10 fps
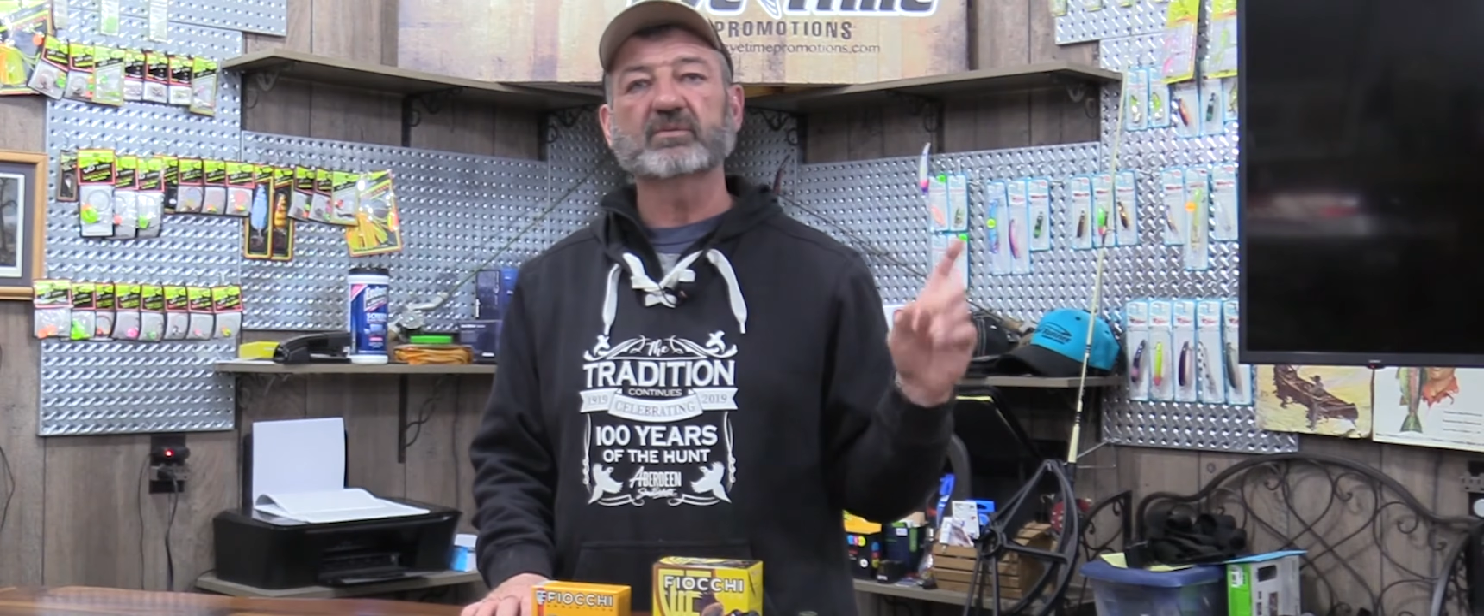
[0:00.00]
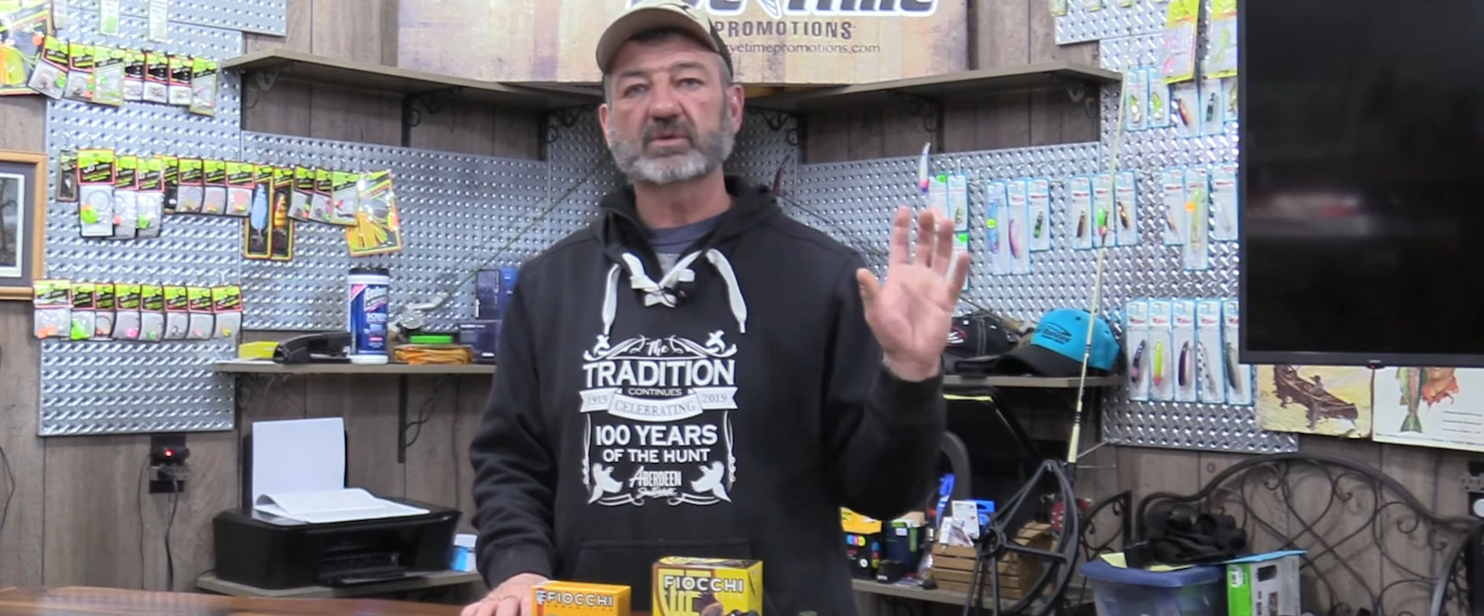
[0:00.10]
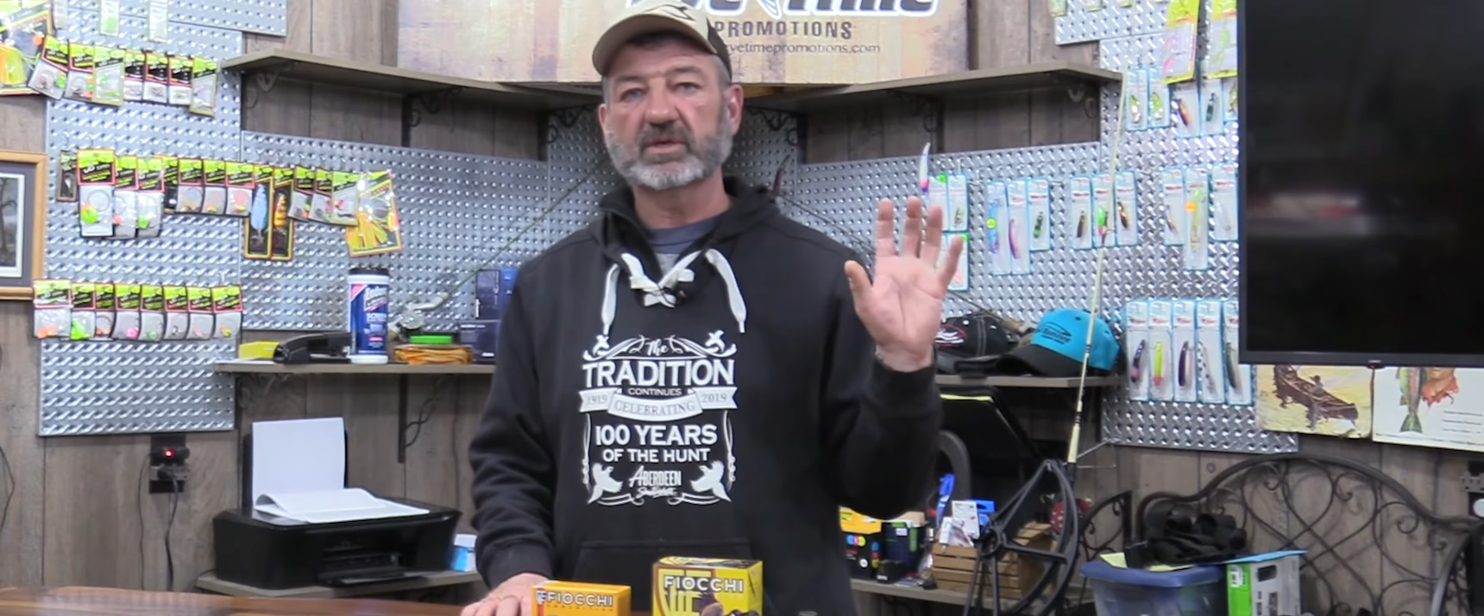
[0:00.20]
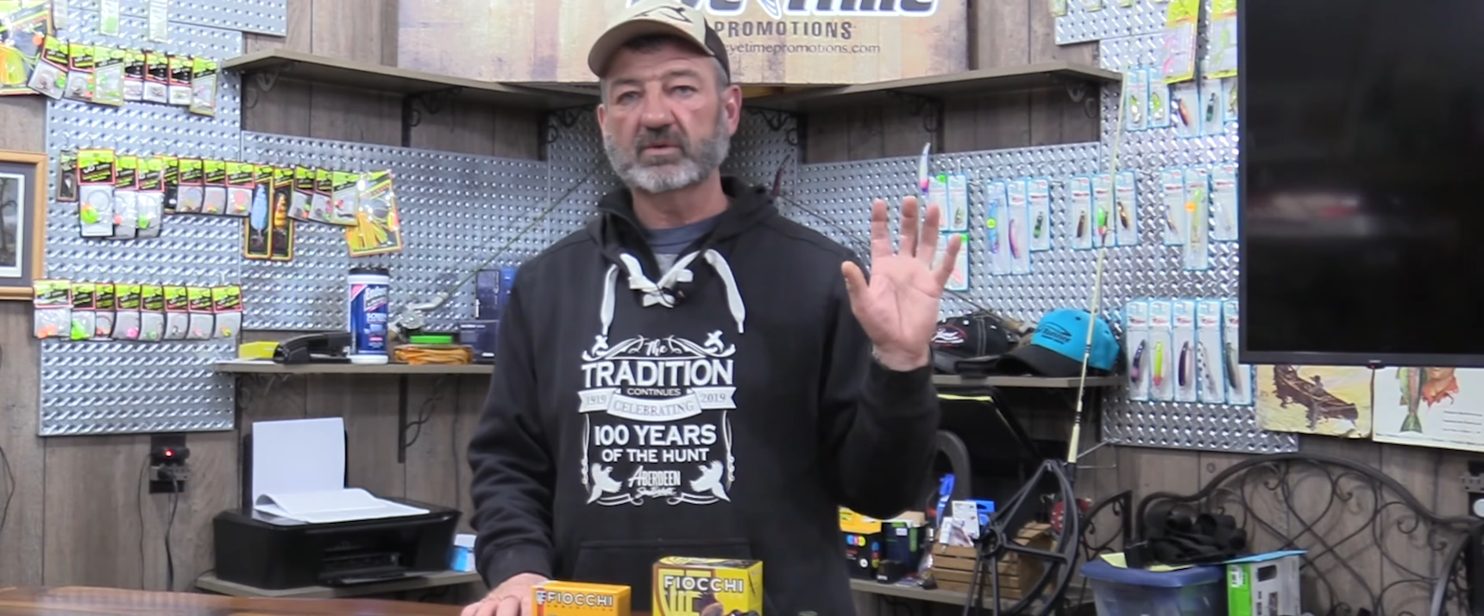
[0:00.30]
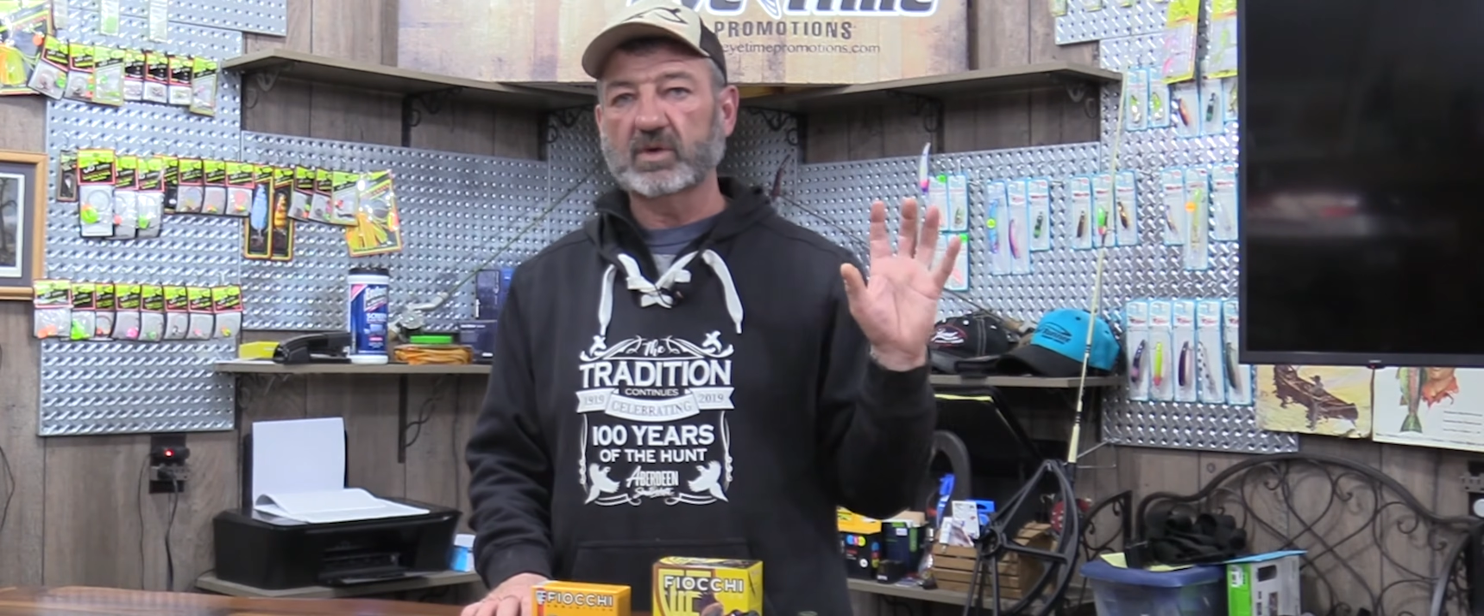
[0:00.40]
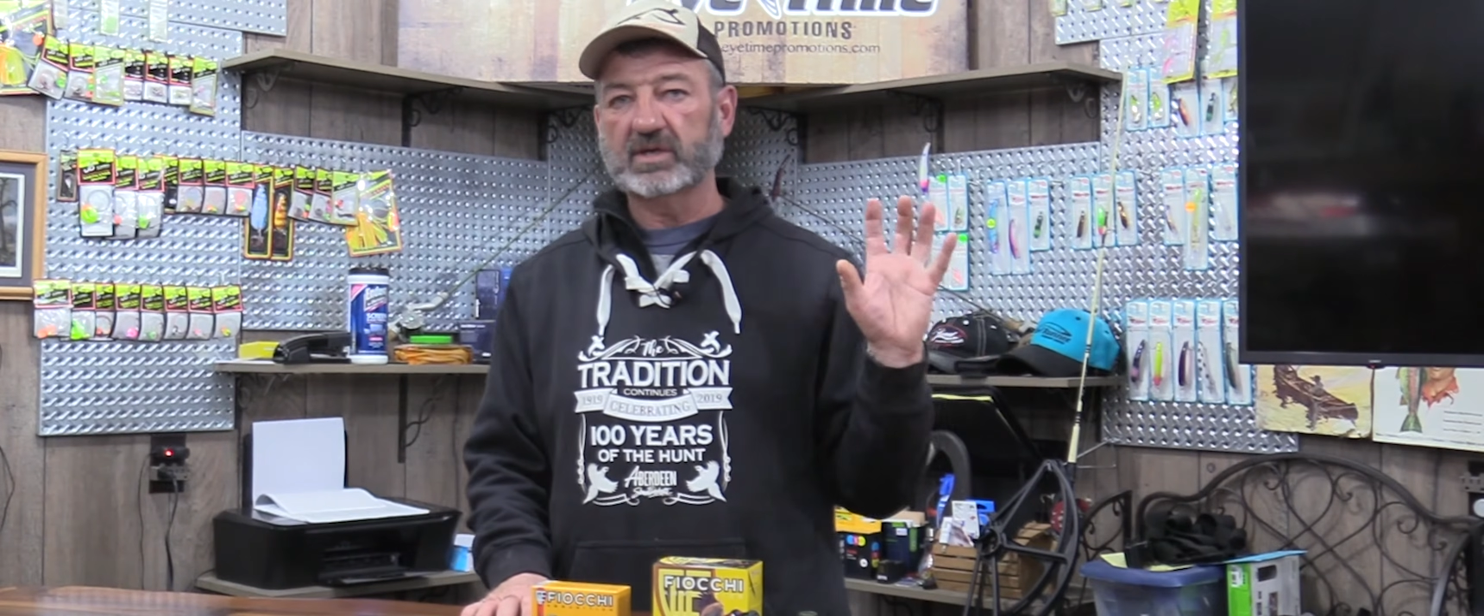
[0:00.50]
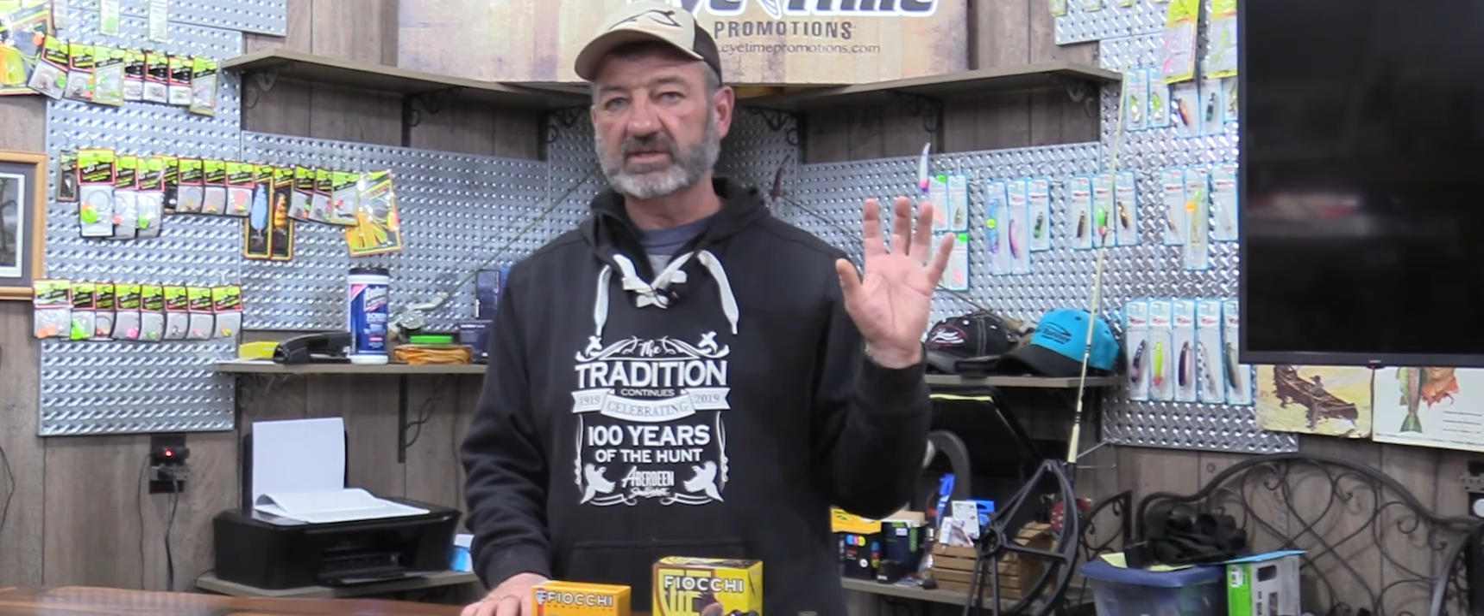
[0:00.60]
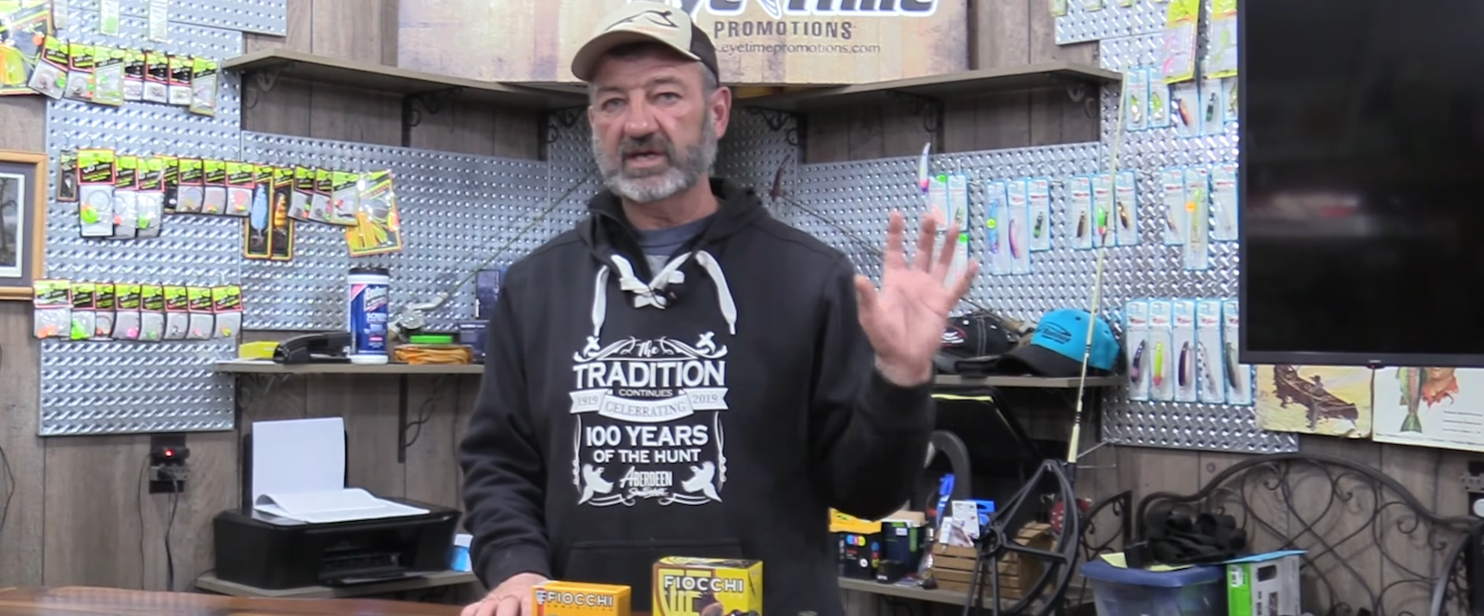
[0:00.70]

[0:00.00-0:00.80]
We're going to want